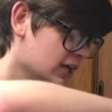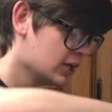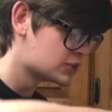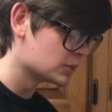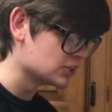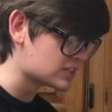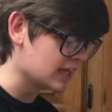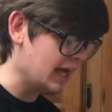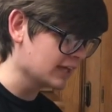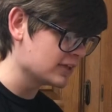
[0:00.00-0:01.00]
So we're just going
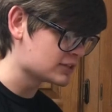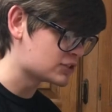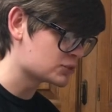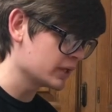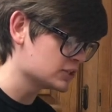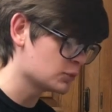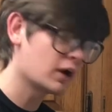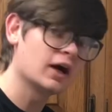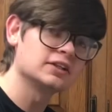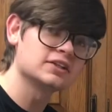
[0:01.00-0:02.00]
to add that straight to our
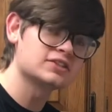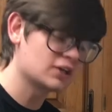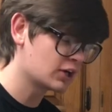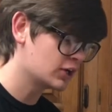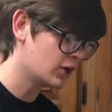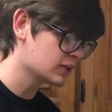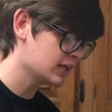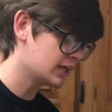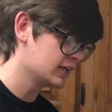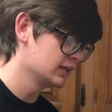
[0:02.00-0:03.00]
onions and our
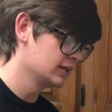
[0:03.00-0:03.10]
garlic.